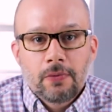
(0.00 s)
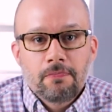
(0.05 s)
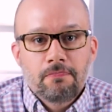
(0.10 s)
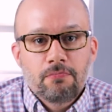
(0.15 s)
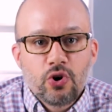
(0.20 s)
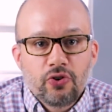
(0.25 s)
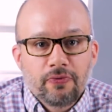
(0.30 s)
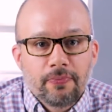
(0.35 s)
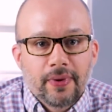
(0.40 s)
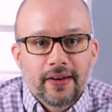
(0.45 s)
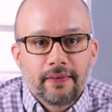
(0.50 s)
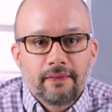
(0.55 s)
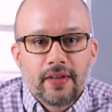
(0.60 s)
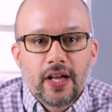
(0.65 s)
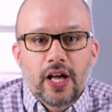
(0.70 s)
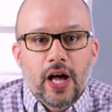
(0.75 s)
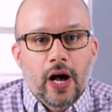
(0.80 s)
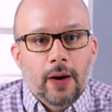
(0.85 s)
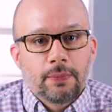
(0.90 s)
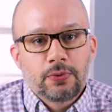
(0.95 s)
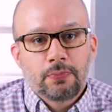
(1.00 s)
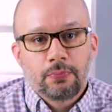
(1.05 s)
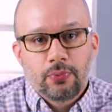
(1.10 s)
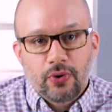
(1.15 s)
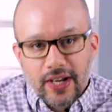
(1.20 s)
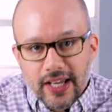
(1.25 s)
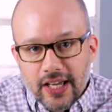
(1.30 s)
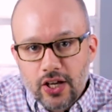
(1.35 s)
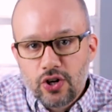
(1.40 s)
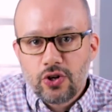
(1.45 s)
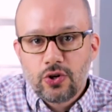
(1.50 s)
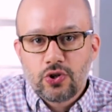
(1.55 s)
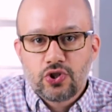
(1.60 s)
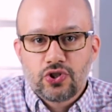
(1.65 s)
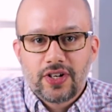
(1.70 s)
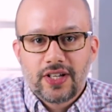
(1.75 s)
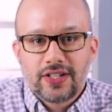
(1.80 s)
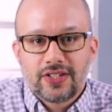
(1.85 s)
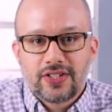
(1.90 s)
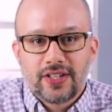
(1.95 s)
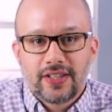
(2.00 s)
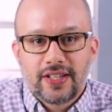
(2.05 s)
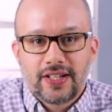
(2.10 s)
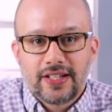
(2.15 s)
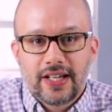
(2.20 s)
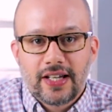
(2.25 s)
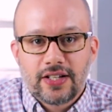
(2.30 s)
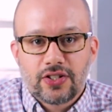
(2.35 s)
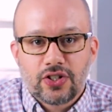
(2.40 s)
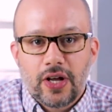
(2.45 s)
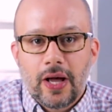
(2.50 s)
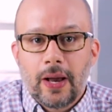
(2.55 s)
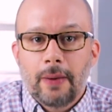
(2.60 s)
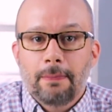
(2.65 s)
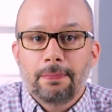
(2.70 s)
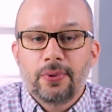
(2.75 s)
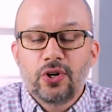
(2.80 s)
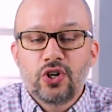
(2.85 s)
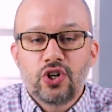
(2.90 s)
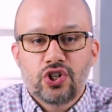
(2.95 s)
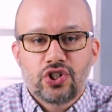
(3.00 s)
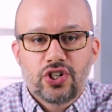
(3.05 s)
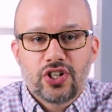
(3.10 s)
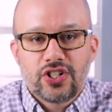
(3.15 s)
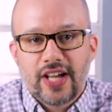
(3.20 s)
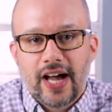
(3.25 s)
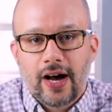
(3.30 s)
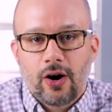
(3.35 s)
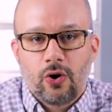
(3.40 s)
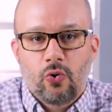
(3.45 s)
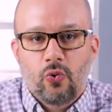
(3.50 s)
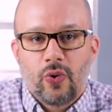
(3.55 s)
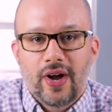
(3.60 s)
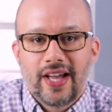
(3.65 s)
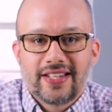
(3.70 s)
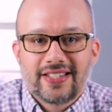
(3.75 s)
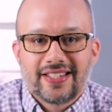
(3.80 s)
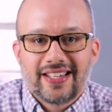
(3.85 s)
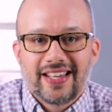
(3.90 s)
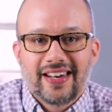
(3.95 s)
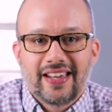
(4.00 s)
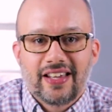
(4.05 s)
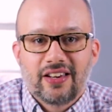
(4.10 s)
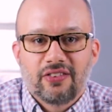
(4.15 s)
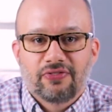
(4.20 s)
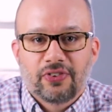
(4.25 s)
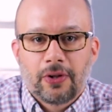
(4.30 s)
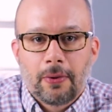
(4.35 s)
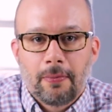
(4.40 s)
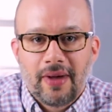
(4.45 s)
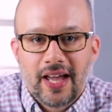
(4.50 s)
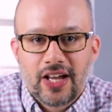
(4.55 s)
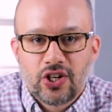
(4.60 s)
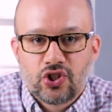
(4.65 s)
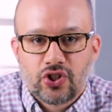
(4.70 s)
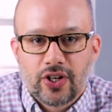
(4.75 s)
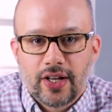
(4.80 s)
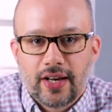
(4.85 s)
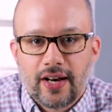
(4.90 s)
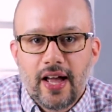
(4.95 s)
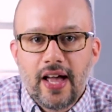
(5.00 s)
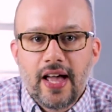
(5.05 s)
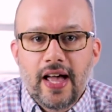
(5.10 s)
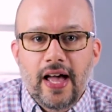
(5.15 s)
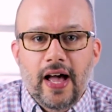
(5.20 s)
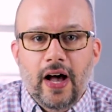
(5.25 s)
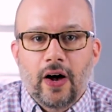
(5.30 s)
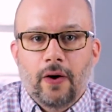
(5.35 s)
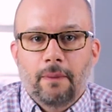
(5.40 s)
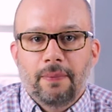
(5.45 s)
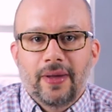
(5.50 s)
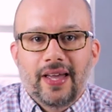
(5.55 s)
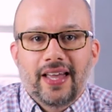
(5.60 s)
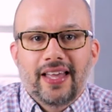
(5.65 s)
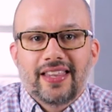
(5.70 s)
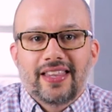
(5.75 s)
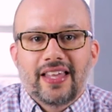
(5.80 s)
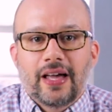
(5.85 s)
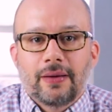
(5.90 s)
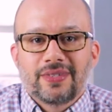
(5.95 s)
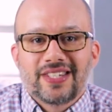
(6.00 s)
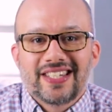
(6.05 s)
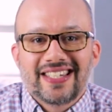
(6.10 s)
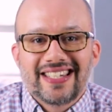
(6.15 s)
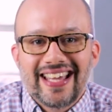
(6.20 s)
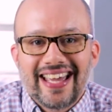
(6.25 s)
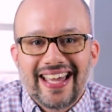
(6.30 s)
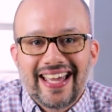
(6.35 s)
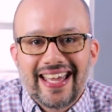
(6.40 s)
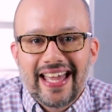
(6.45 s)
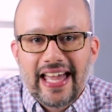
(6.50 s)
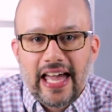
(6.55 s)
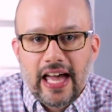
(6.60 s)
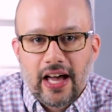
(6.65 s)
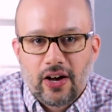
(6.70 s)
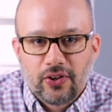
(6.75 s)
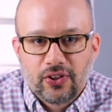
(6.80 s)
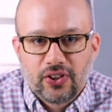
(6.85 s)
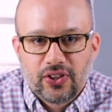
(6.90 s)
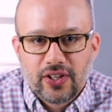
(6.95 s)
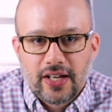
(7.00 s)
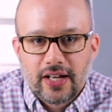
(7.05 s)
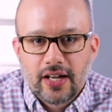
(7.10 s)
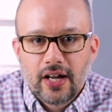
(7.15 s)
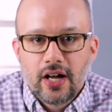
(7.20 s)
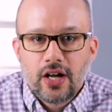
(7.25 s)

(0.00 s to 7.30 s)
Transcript: Movement helps bring in nutrients to the disc and pushes out waste and inflammation, helping them stay healthy.